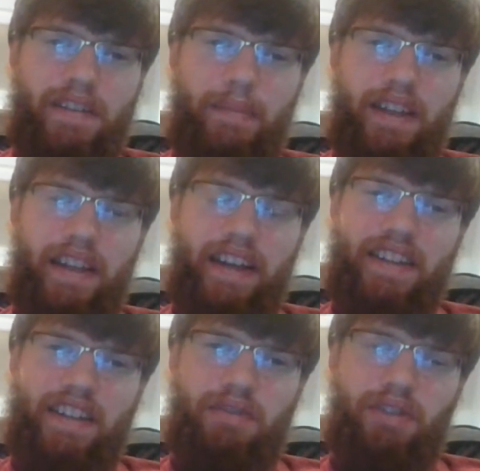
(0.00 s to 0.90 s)
something like
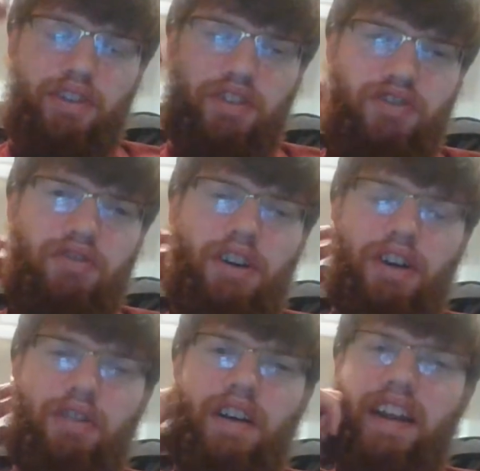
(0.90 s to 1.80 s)
this or a little
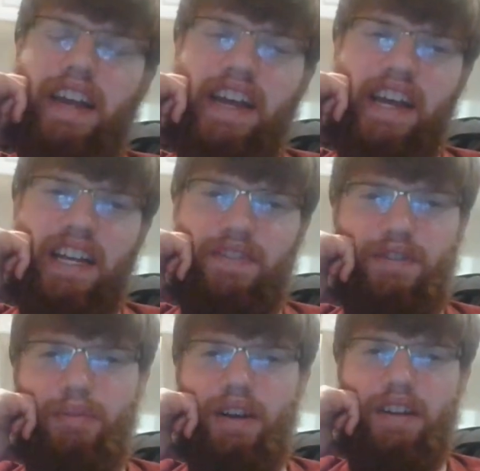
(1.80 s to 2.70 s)
stronger on hand
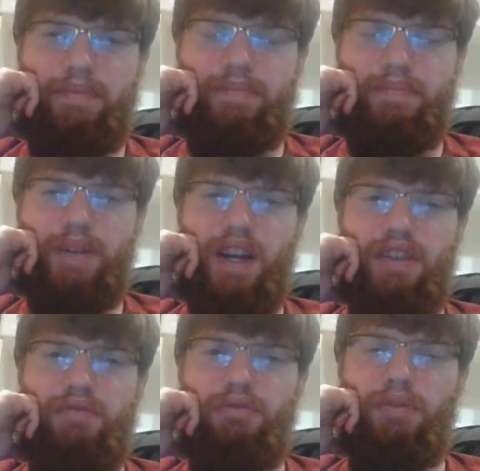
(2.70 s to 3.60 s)
if you want to get
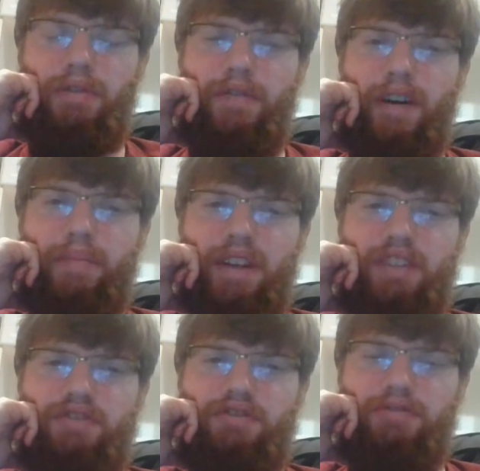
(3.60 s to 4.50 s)
through it without
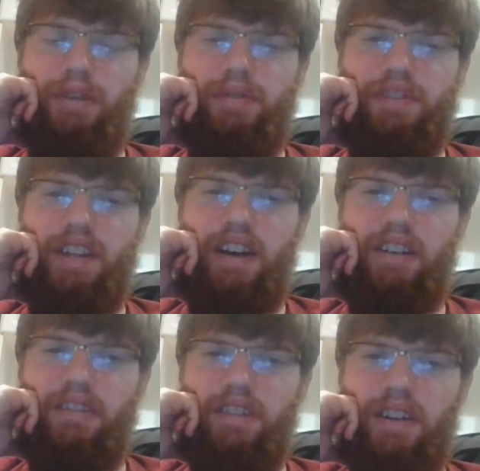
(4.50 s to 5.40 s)
being too grossed
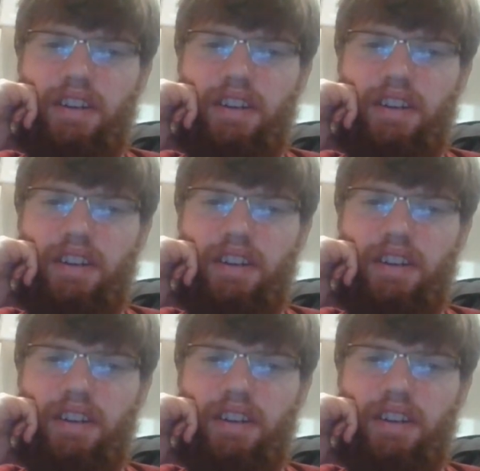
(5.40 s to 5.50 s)
out.